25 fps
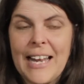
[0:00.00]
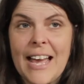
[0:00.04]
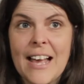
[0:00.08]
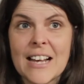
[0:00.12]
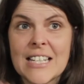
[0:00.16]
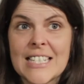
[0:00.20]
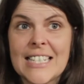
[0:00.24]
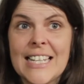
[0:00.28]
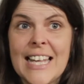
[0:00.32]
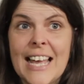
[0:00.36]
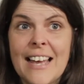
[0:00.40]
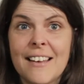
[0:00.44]

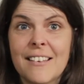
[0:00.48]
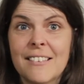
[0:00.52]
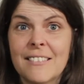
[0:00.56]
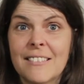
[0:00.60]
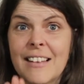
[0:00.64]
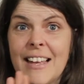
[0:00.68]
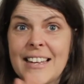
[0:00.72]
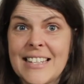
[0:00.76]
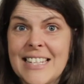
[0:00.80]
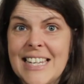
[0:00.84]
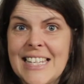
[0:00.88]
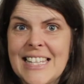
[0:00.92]
Actually,
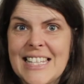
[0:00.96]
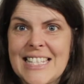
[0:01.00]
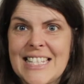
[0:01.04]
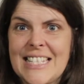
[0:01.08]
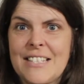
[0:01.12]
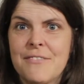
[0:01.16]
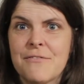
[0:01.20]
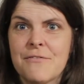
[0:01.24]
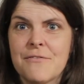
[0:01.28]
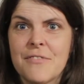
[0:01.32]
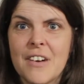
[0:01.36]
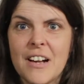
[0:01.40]
I knit this
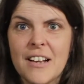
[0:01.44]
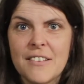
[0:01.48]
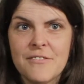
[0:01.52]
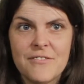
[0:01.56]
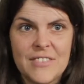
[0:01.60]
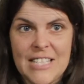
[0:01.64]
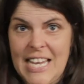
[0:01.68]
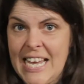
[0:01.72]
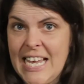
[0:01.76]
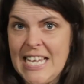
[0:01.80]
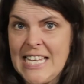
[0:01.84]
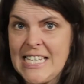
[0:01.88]
in
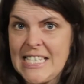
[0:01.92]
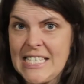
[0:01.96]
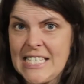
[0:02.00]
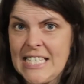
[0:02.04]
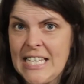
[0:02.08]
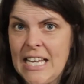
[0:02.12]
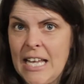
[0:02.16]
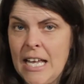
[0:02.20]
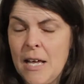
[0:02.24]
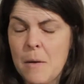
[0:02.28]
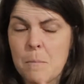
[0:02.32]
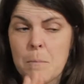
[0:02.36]
5 days
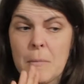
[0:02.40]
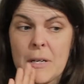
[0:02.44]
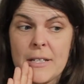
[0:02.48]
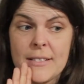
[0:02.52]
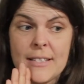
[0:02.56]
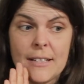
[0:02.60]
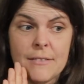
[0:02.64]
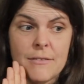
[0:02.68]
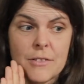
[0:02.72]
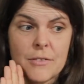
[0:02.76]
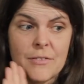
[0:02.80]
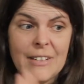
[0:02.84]

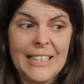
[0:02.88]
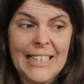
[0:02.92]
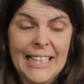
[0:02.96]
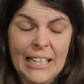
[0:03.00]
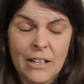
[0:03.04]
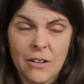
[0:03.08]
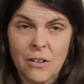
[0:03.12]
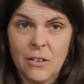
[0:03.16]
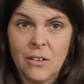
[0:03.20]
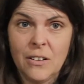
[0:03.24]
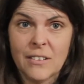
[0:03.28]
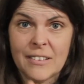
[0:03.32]
because I was feeling
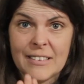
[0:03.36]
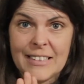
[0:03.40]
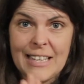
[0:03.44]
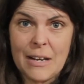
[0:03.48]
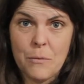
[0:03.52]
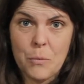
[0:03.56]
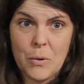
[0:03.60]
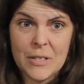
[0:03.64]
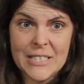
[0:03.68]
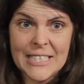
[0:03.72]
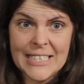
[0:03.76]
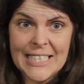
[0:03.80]
cold and I
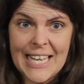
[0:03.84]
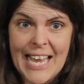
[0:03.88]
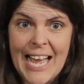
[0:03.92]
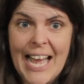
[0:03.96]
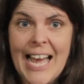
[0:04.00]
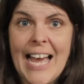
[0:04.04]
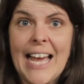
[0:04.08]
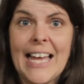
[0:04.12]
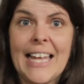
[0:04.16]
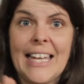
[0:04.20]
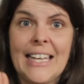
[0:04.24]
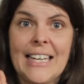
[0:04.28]
wanted a
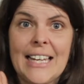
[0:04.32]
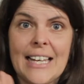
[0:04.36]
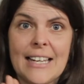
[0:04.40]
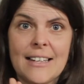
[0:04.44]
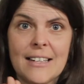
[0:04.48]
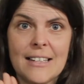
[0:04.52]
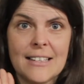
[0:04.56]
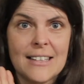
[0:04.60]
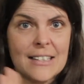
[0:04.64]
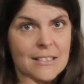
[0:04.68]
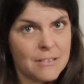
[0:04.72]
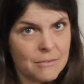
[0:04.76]
hat, and
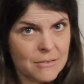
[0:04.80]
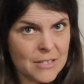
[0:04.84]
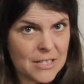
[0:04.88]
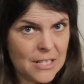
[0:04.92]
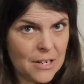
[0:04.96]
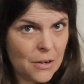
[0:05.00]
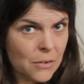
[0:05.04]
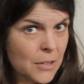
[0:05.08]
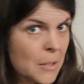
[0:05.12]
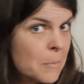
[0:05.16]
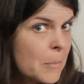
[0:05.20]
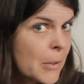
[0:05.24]
this was
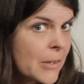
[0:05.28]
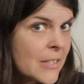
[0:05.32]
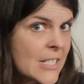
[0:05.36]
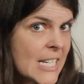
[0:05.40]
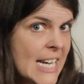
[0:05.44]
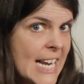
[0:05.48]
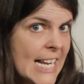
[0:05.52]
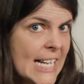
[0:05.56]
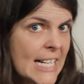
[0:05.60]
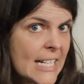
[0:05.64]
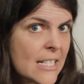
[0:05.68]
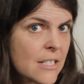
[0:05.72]
the only
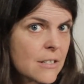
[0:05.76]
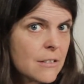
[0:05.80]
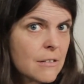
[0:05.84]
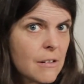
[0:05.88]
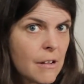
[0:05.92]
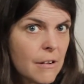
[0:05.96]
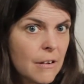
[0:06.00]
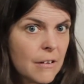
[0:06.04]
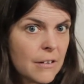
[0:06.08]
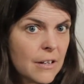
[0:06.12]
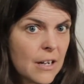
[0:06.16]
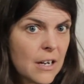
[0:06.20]
project I
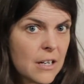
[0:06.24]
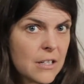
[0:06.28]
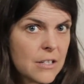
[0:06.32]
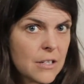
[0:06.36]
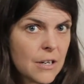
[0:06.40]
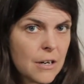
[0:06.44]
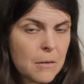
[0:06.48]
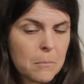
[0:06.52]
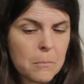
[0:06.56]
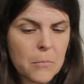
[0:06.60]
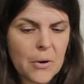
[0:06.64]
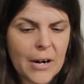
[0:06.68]
took on our
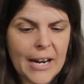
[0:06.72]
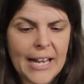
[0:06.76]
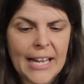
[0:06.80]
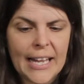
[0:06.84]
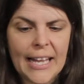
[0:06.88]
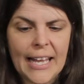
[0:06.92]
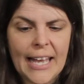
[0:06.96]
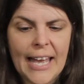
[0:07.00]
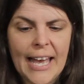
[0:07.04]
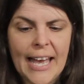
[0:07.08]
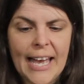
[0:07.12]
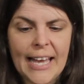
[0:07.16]
term
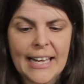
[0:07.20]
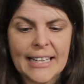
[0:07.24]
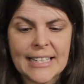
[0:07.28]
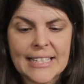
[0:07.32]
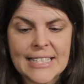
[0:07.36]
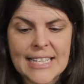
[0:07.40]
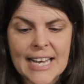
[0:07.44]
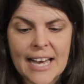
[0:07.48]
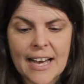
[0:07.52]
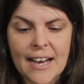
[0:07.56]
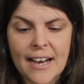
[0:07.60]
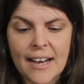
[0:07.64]
break,
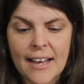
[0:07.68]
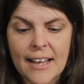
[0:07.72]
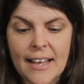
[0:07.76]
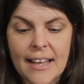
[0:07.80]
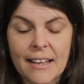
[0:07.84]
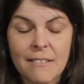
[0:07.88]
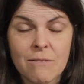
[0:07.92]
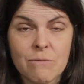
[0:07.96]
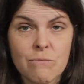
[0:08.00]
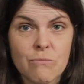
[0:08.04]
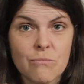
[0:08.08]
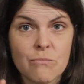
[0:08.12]
and
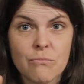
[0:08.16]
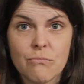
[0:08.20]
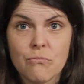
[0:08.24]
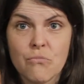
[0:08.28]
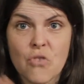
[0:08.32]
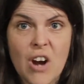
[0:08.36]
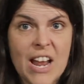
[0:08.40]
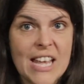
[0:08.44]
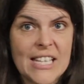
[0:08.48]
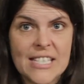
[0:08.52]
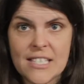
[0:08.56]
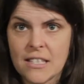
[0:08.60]
I
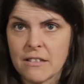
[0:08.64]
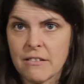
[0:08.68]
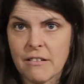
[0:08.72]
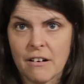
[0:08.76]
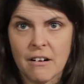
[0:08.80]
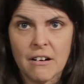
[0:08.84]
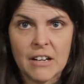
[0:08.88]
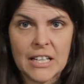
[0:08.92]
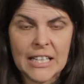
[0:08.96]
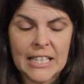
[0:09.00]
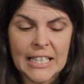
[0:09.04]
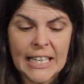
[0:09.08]
raced
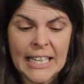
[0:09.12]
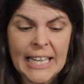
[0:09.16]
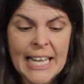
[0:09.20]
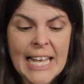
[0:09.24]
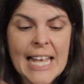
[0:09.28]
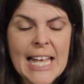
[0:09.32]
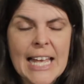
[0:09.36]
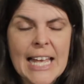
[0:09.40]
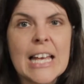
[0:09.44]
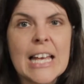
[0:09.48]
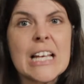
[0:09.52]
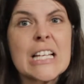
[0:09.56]
through it.
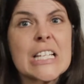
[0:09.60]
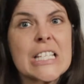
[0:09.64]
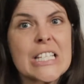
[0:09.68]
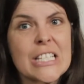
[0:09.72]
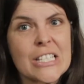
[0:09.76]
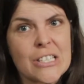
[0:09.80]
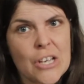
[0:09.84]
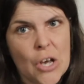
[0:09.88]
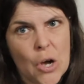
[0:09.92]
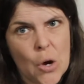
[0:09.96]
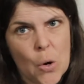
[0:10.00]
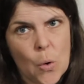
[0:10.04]

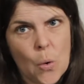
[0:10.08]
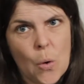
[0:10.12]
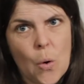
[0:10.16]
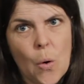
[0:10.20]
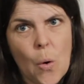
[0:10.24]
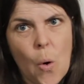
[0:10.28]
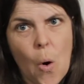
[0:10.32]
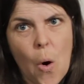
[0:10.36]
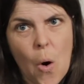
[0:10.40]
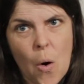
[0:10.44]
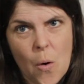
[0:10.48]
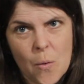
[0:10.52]
So
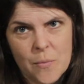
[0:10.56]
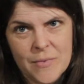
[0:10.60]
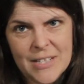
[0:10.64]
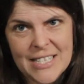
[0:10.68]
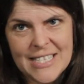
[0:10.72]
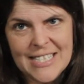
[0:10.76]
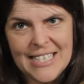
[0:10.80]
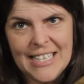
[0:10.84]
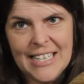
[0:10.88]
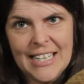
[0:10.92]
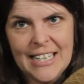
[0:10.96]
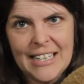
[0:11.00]

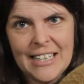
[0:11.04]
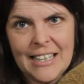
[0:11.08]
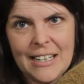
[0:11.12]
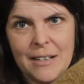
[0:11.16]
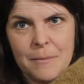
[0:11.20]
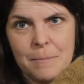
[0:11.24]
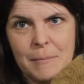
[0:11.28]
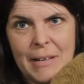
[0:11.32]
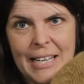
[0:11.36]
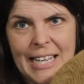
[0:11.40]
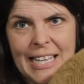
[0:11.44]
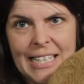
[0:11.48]
obviously I
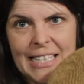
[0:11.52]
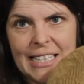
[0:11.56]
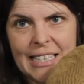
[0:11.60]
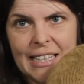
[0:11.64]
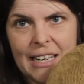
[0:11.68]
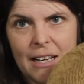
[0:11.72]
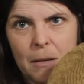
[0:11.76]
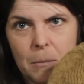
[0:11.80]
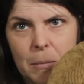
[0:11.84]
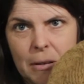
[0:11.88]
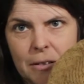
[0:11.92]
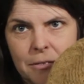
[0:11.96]
made a
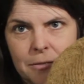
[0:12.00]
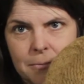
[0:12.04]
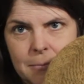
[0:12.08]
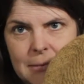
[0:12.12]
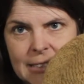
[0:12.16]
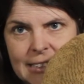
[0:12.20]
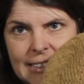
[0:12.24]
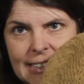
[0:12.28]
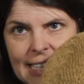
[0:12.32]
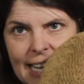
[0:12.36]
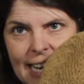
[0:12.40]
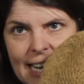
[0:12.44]
couple of
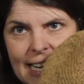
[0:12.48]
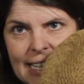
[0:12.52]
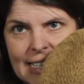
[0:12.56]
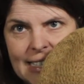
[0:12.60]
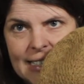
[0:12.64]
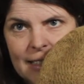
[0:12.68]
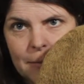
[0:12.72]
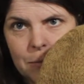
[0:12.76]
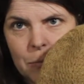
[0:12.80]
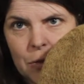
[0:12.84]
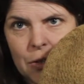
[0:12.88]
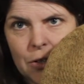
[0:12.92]

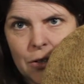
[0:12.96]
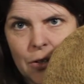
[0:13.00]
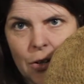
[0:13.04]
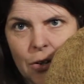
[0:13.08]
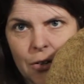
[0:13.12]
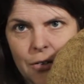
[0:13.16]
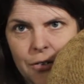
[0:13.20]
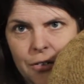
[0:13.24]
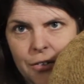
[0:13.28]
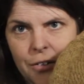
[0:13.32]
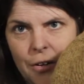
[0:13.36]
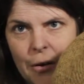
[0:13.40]
mistakes. I'm
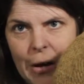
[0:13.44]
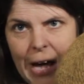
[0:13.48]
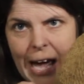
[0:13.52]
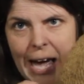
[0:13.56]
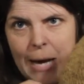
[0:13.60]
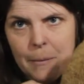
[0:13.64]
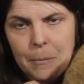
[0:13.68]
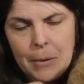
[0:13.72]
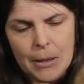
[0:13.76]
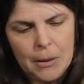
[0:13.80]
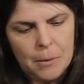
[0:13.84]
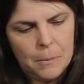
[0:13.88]
not so
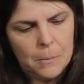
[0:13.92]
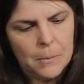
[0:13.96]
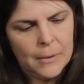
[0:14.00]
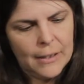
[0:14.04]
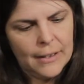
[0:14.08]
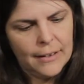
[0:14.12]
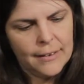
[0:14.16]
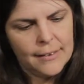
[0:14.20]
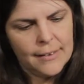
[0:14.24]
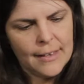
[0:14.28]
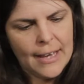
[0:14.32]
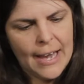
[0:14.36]
happy
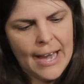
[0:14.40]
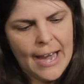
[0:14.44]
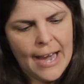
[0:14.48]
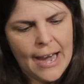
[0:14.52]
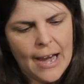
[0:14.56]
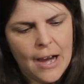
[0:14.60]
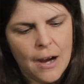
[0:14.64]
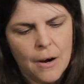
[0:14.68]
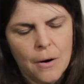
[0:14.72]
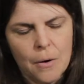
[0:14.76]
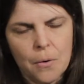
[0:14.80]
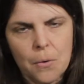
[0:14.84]
with
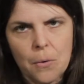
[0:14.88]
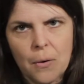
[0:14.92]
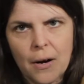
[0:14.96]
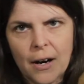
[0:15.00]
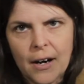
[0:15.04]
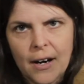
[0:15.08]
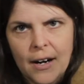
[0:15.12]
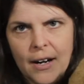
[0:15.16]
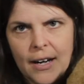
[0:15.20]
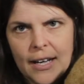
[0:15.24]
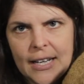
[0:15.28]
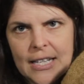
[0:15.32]
how
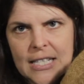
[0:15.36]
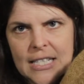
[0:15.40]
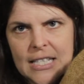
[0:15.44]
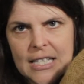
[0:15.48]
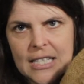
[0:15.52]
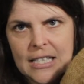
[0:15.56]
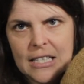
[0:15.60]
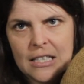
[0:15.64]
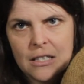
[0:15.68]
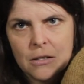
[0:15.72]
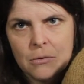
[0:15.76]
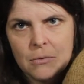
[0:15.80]
I
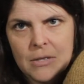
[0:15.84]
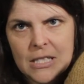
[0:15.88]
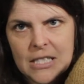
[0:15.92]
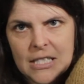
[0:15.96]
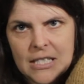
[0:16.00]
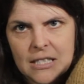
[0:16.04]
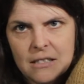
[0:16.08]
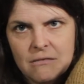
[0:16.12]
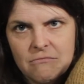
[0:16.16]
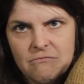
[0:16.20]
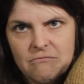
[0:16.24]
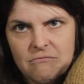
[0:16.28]
did the
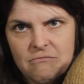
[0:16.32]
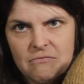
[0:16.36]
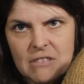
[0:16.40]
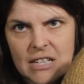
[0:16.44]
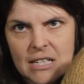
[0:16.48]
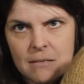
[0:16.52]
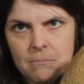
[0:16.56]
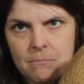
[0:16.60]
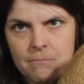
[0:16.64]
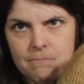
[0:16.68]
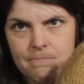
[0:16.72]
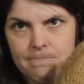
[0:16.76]
twisted
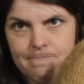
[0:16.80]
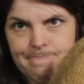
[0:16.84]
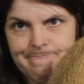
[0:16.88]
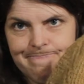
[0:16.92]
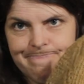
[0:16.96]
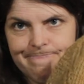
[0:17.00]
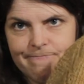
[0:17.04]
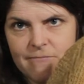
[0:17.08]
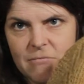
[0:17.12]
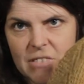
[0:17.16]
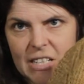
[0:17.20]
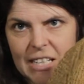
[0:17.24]
rib
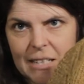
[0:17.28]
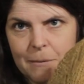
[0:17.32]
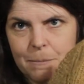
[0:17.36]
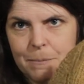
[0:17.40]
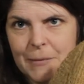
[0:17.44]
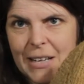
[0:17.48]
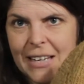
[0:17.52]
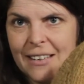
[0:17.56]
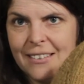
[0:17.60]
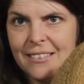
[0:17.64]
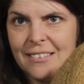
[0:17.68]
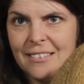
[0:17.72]

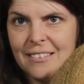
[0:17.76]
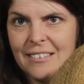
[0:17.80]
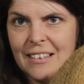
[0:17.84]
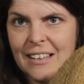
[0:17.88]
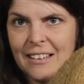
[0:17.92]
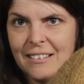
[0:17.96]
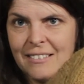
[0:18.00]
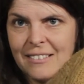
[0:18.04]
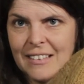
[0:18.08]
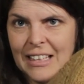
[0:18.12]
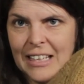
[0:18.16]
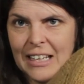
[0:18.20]
brim.
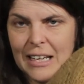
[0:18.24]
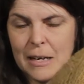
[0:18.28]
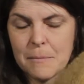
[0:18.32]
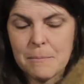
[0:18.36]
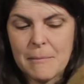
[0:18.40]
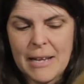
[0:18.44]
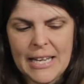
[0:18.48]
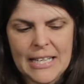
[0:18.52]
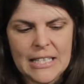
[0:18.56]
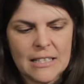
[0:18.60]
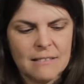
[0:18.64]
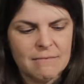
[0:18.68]
I think I
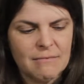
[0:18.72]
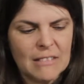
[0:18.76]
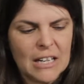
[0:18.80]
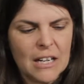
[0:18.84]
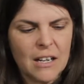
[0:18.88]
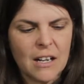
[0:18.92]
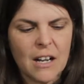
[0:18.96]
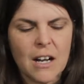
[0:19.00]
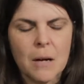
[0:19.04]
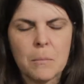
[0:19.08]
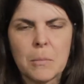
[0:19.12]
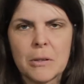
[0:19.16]
made
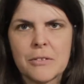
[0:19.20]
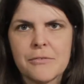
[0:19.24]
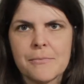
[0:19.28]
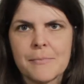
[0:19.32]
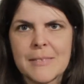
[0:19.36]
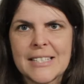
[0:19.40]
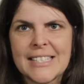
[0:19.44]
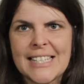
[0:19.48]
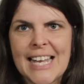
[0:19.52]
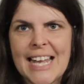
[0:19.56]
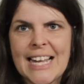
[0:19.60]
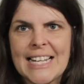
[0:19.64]
a couple of
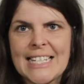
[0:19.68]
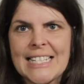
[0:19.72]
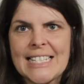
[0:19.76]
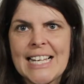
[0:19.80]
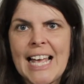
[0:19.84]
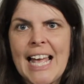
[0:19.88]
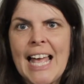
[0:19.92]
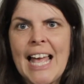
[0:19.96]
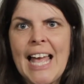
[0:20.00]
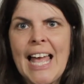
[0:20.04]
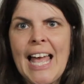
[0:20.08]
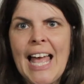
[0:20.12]
mistakes,
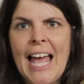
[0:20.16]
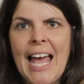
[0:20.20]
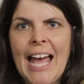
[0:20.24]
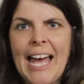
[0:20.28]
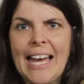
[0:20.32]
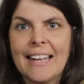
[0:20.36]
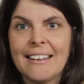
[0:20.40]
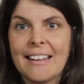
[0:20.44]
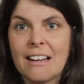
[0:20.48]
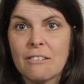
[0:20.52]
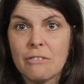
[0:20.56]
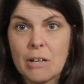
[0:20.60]

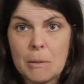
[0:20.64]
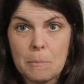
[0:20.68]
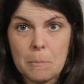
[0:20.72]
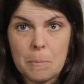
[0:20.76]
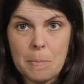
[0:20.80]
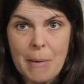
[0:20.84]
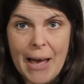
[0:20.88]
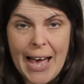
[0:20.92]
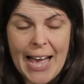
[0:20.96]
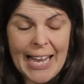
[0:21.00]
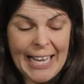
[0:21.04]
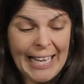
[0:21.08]
and I
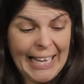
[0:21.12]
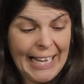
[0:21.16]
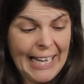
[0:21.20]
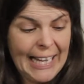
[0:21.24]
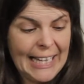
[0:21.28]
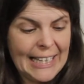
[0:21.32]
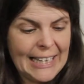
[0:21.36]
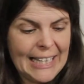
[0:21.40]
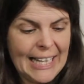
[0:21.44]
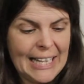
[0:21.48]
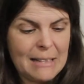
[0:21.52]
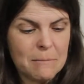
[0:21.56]
ripped back
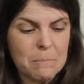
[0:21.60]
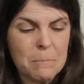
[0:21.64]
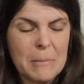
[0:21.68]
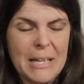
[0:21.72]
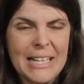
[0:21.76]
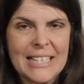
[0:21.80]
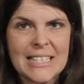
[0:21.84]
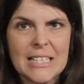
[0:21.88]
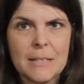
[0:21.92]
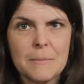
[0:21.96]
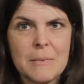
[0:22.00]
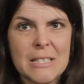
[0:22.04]
and then
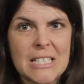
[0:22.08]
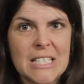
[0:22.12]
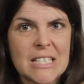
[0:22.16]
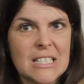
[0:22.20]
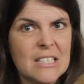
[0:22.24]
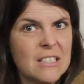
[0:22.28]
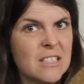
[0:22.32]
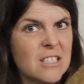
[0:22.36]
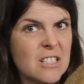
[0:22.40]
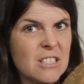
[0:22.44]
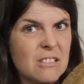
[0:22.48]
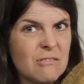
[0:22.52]
picked up the
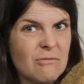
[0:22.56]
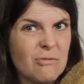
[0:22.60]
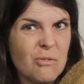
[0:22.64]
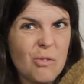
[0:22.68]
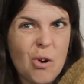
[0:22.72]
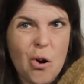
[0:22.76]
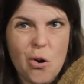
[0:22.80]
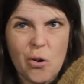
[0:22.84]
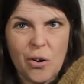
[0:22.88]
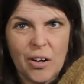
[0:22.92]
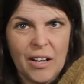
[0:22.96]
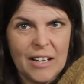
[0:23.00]
stitches
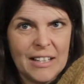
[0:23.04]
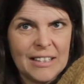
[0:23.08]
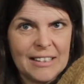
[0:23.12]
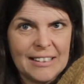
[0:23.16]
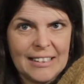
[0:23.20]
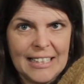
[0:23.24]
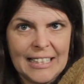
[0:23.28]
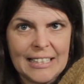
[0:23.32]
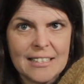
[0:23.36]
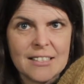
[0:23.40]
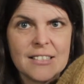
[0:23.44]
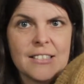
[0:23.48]
wrong, I think.